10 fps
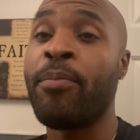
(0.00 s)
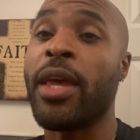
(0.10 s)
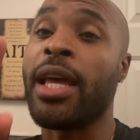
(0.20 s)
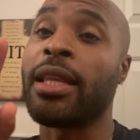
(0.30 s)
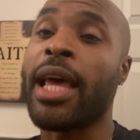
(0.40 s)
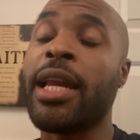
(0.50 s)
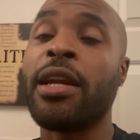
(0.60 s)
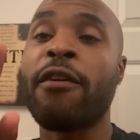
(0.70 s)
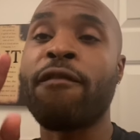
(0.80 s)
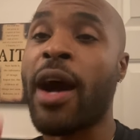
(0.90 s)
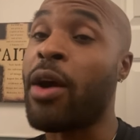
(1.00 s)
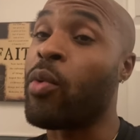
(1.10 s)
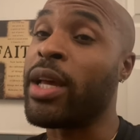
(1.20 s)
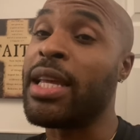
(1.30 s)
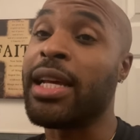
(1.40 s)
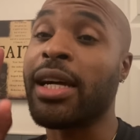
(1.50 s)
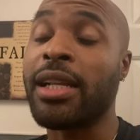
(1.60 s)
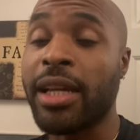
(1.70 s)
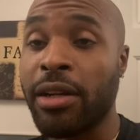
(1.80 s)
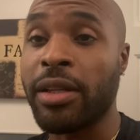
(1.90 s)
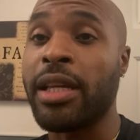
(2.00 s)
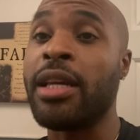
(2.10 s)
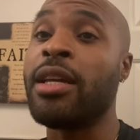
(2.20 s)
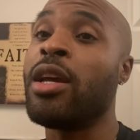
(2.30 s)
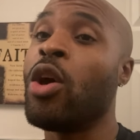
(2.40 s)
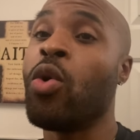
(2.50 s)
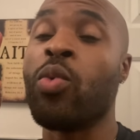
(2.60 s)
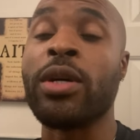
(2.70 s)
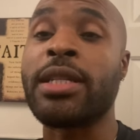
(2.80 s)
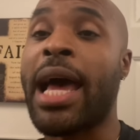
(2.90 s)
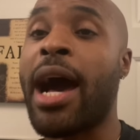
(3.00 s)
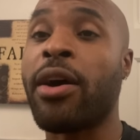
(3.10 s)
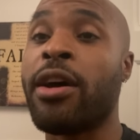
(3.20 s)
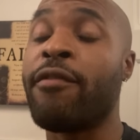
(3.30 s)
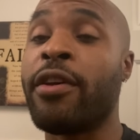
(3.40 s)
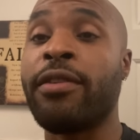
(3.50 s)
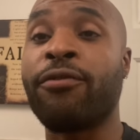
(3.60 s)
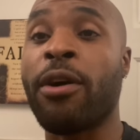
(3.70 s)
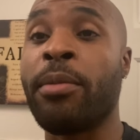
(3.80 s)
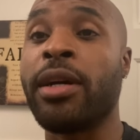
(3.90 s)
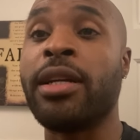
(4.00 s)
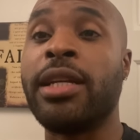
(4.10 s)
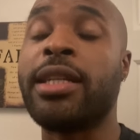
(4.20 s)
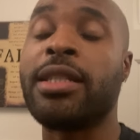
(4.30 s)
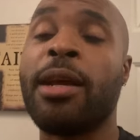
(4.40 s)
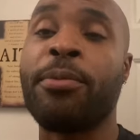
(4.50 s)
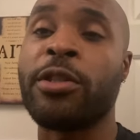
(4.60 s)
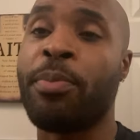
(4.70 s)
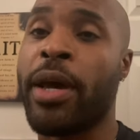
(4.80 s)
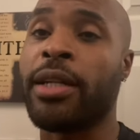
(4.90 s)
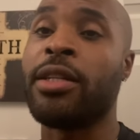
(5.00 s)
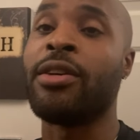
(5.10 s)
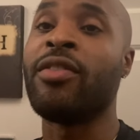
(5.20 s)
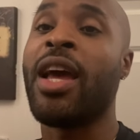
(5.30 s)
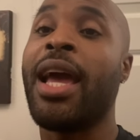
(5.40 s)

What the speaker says: And late in the fight, when he clearly was out of it from a conditioning perspective,